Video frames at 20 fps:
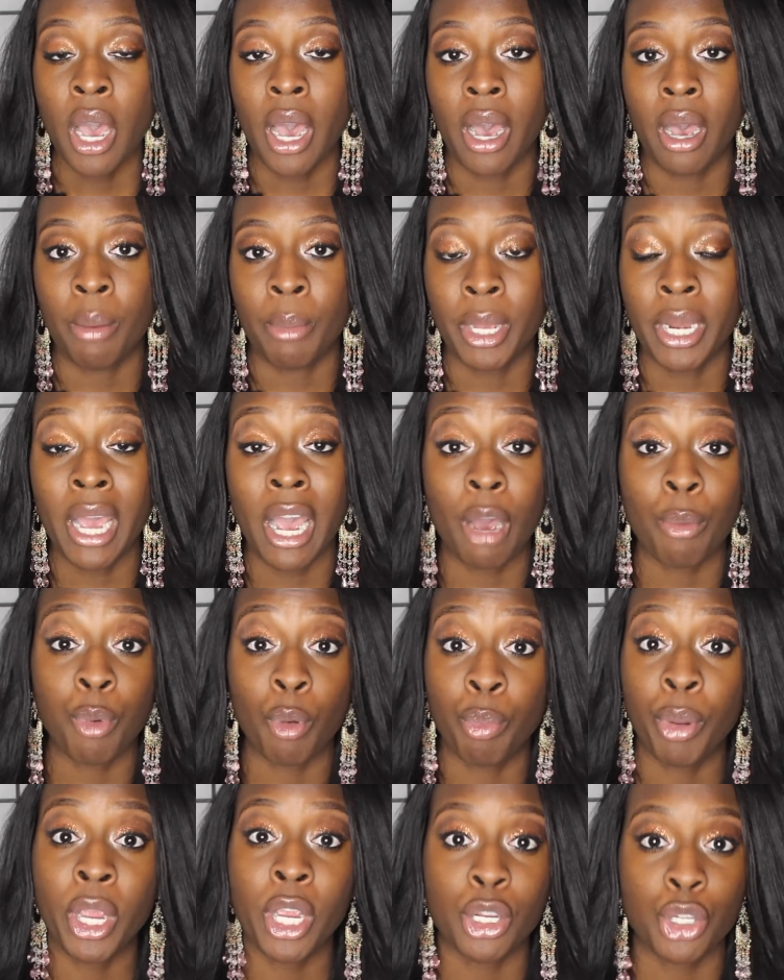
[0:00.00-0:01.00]
um, and how
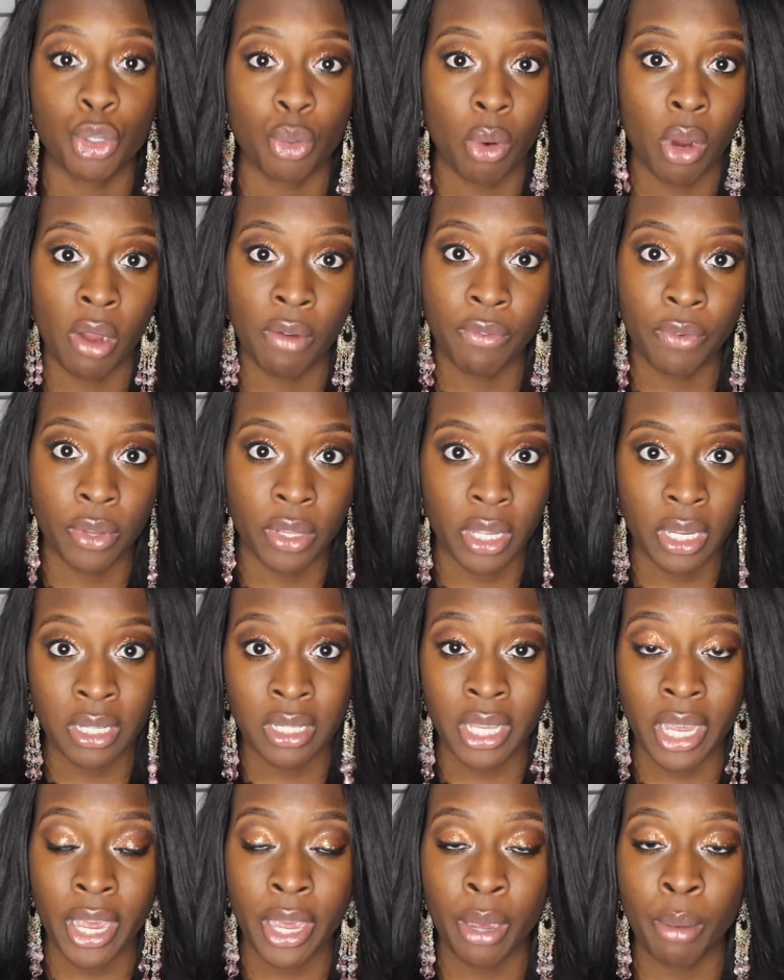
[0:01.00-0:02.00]
prepared you are for the
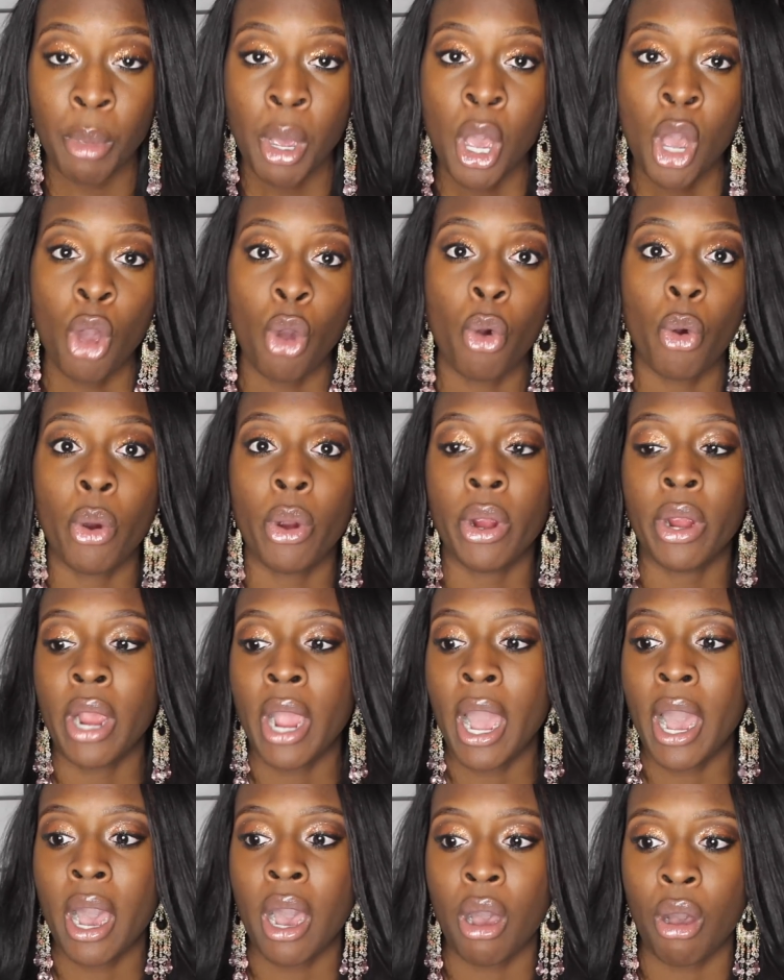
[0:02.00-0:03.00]
exam or
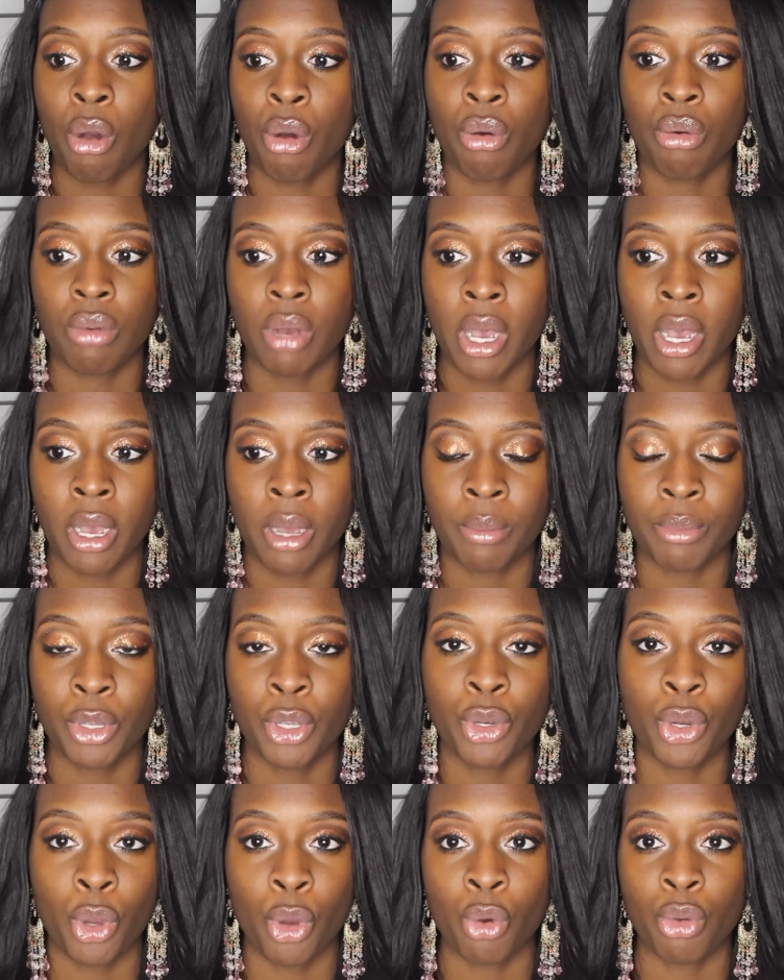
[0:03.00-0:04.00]
how um,
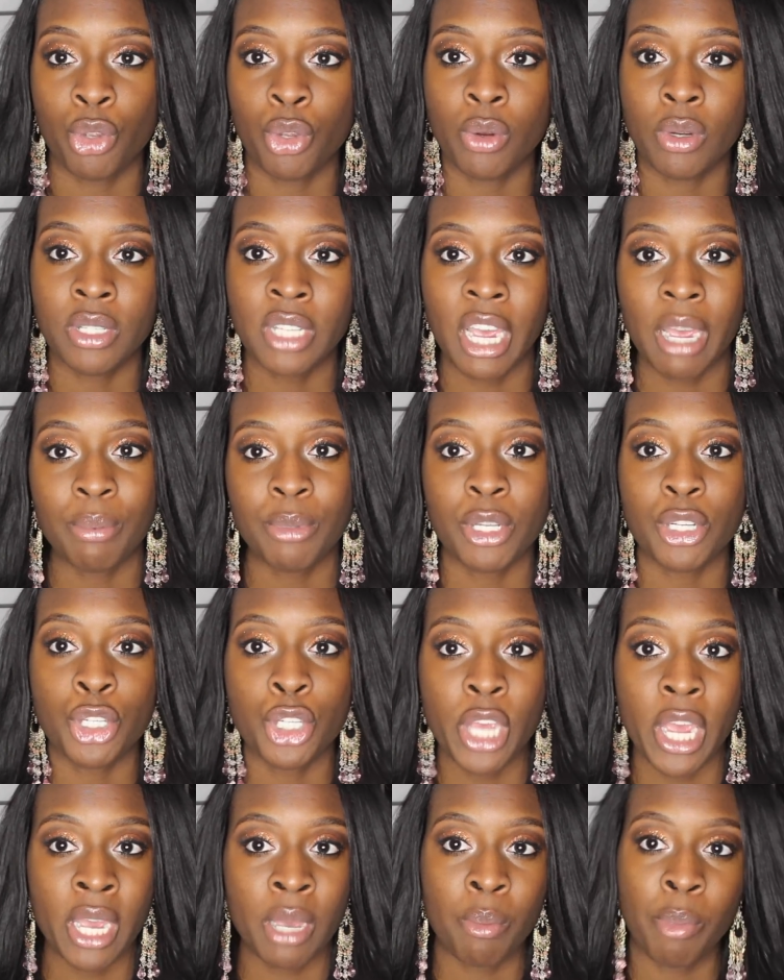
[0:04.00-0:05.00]
you know you're a type to
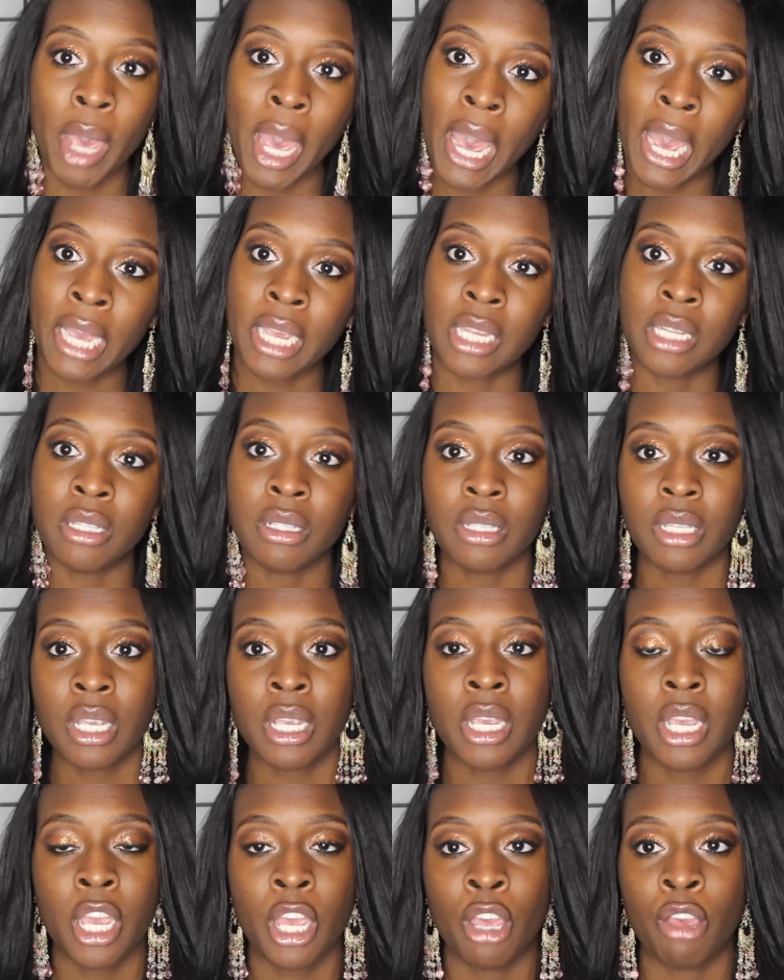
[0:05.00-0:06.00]
check back and
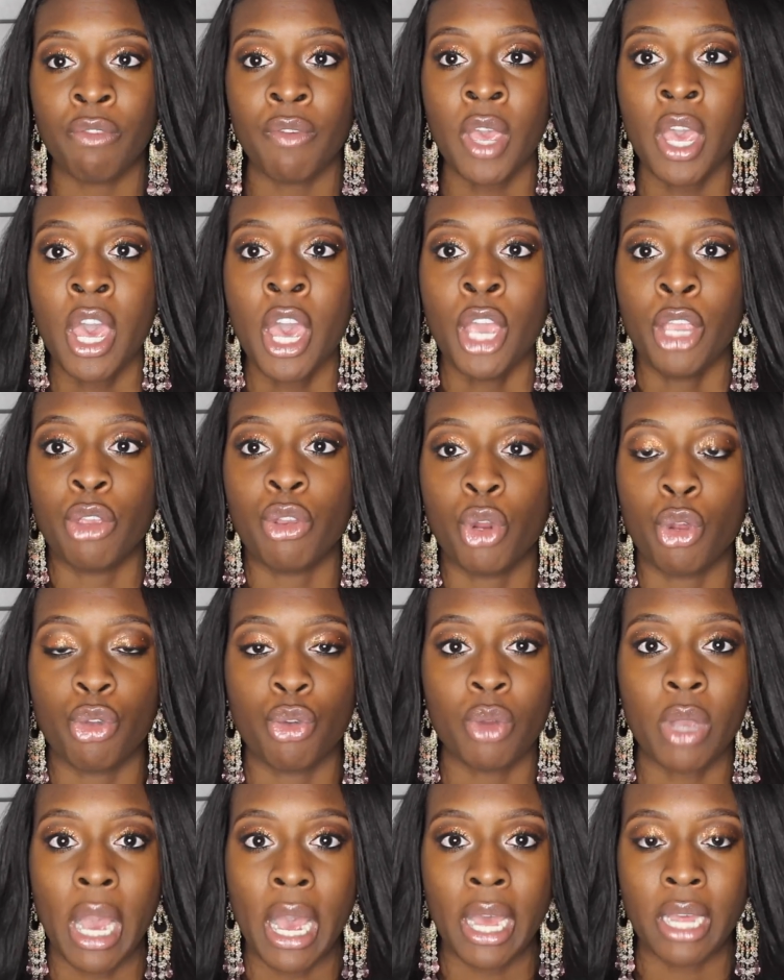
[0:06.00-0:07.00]
see if you know
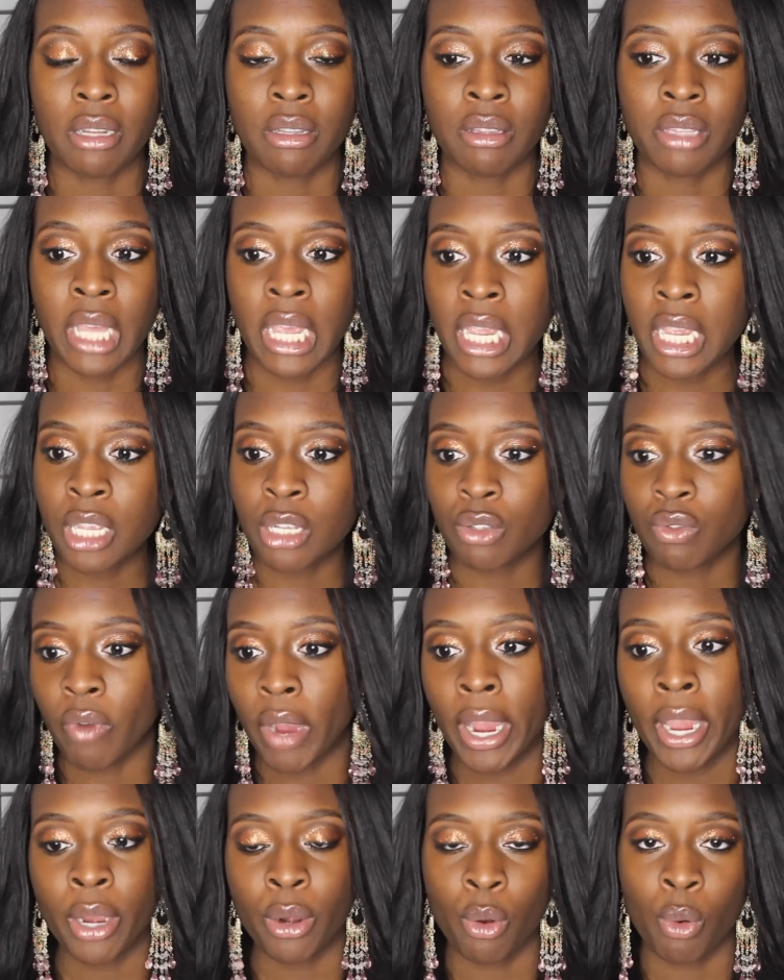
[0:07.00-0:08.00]
you got things
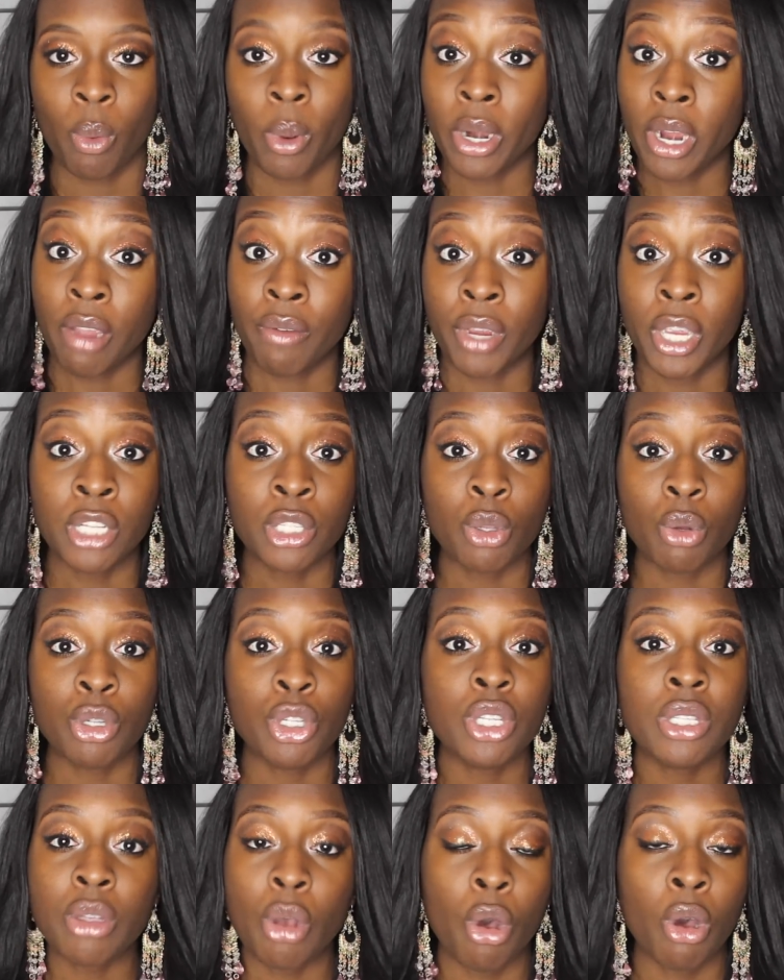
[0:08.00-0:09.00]
right or whatever so it
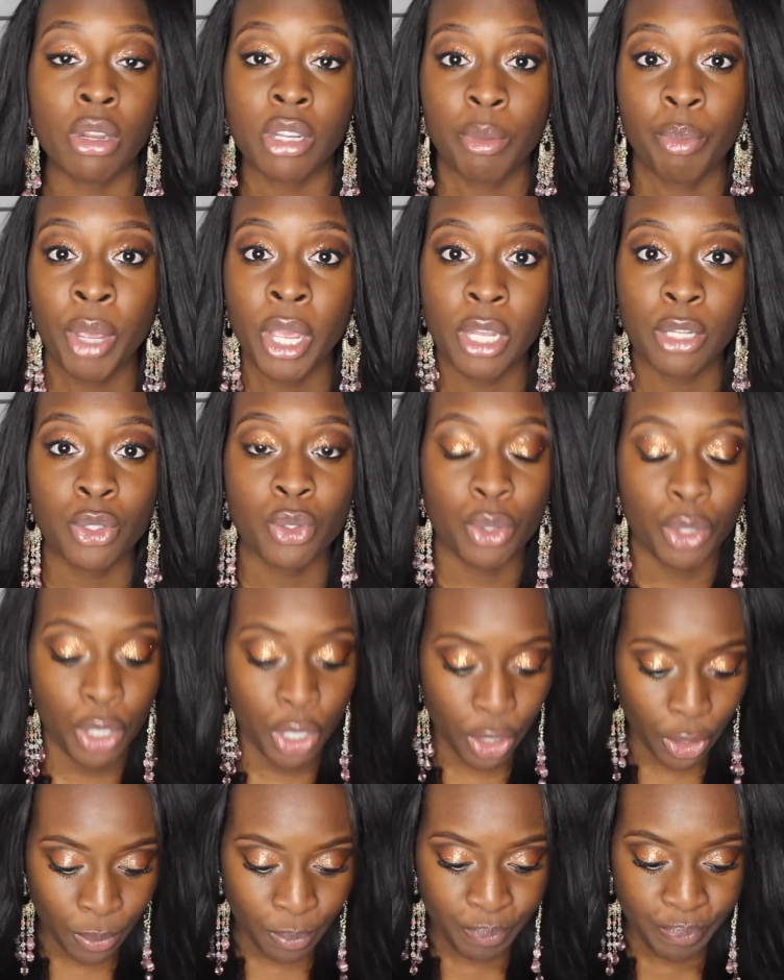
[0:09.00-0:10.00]
just all depends on
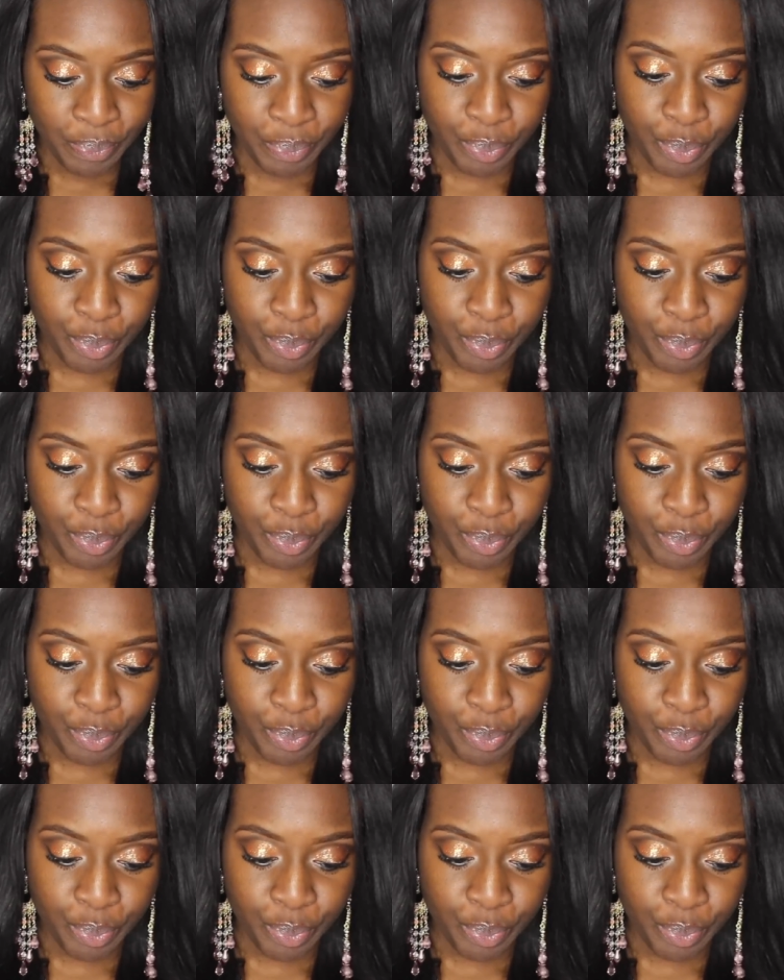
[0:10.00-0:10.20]
you